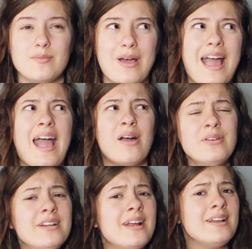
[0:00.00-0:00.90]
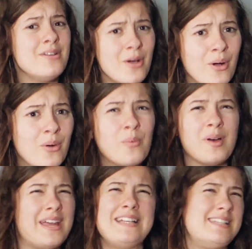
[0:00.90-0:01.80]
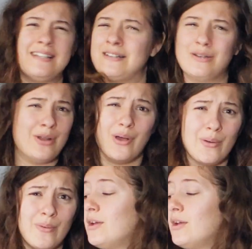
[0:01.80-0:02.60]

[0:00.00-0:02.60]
but how did I know what I didn't know?